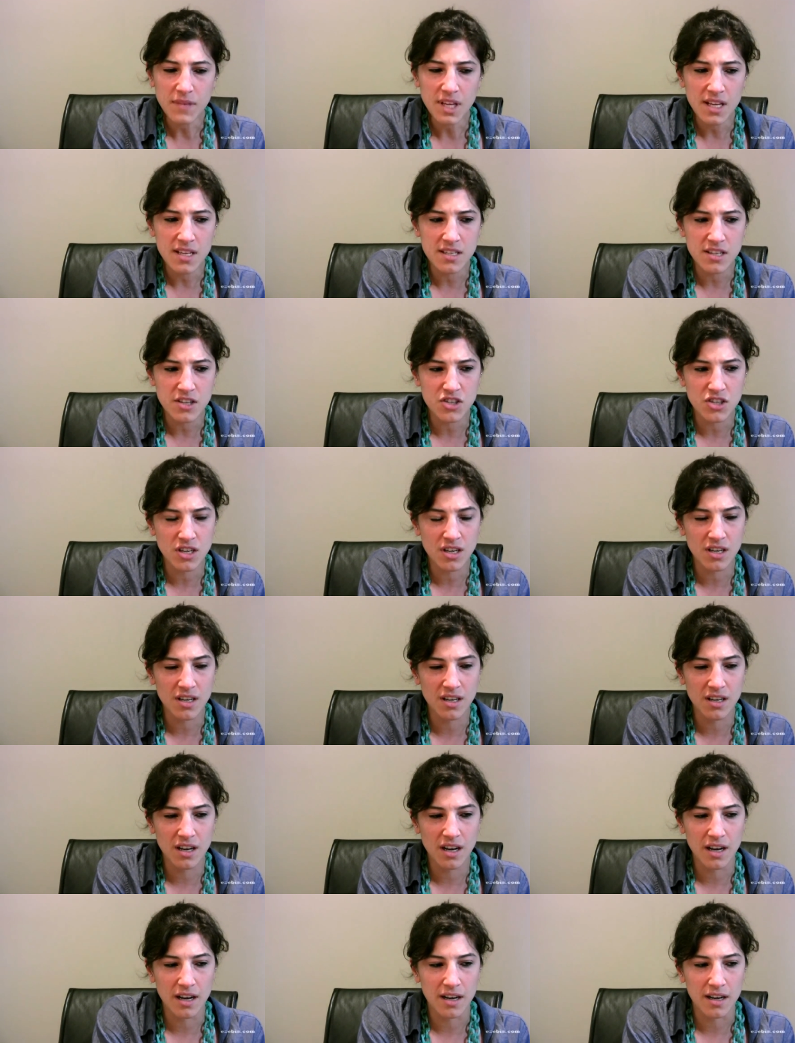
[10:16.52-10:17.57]
it's such
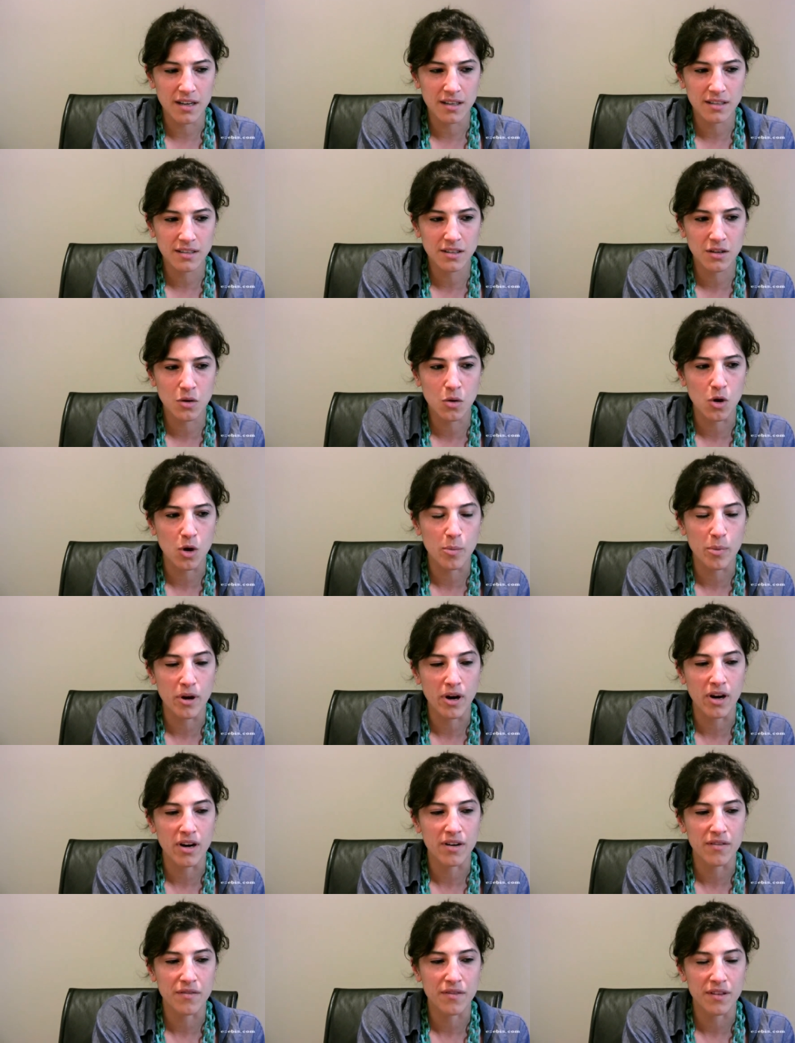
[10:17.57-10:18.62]
a core
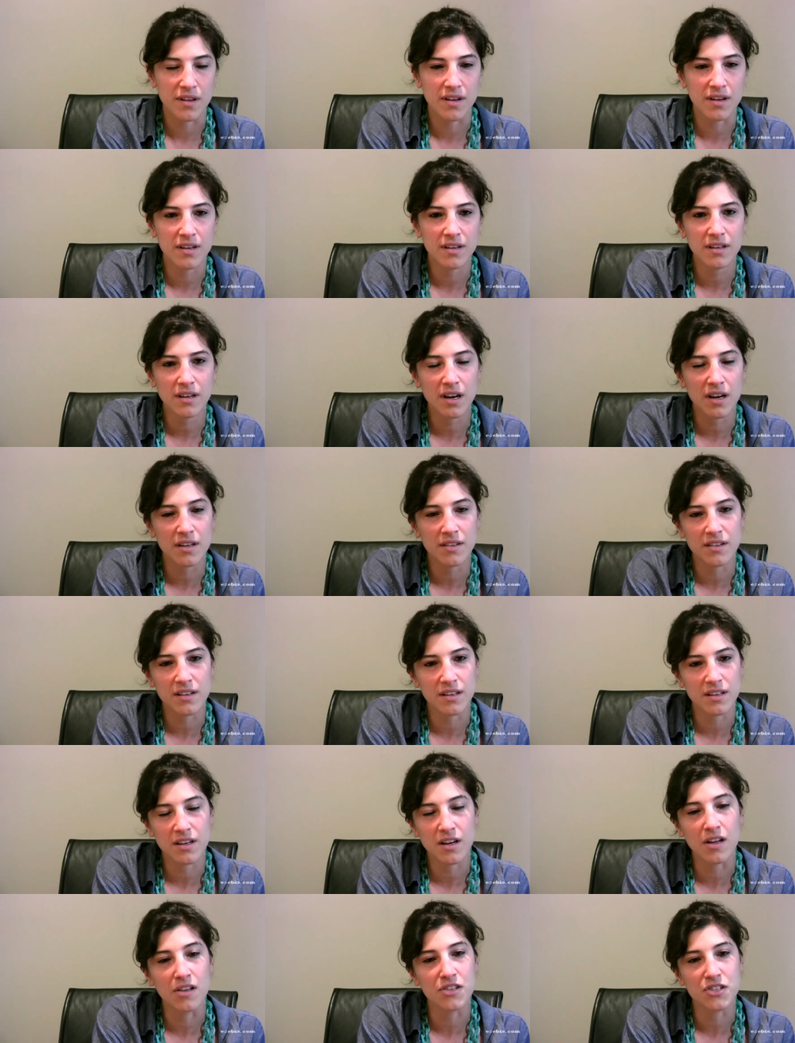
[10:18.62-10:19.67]
part of the
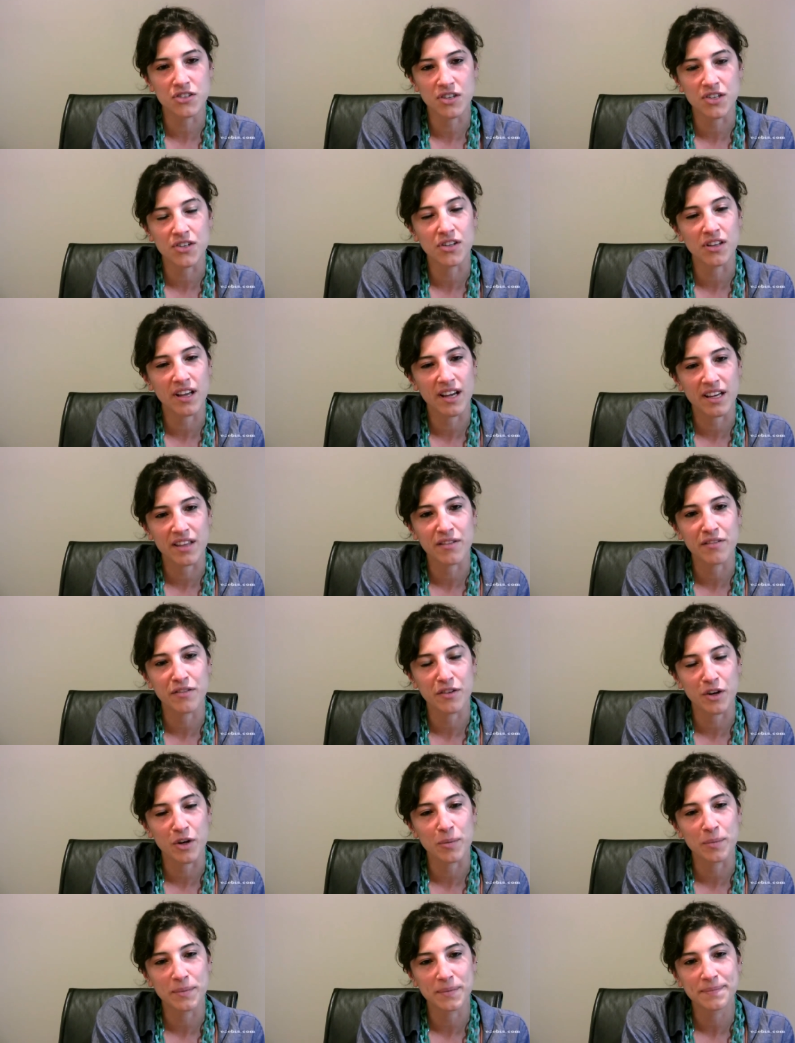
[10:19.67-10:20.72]
culture underlying the
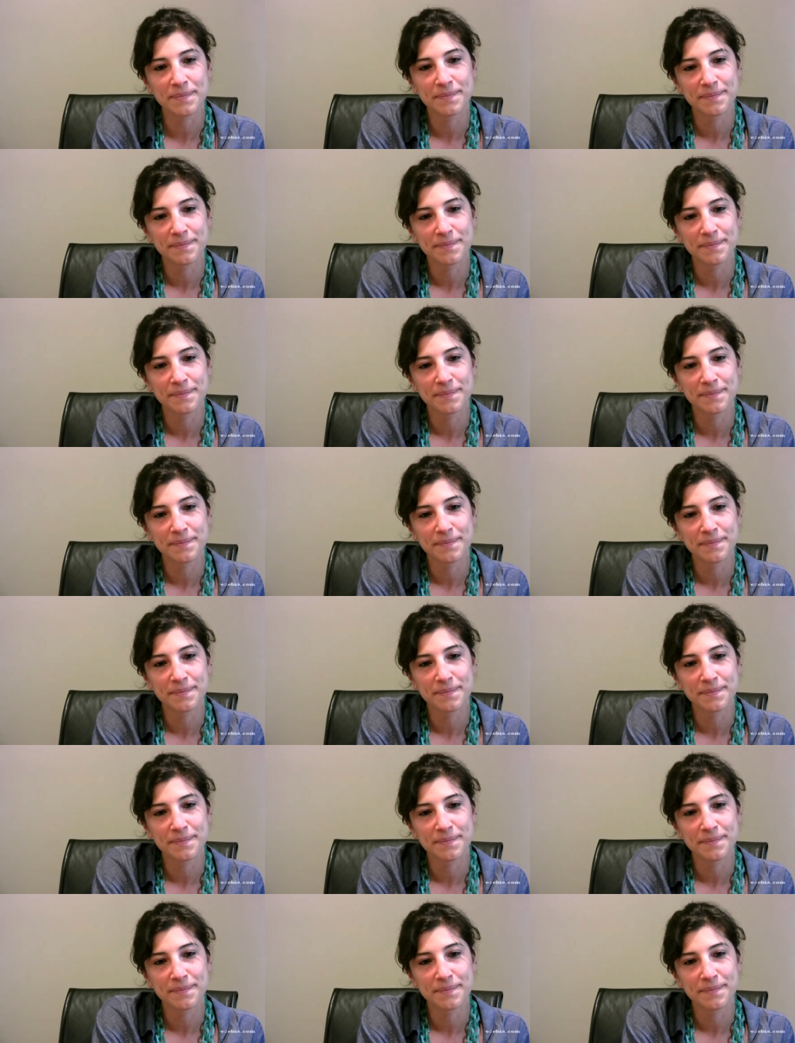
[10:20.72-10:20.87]
firm.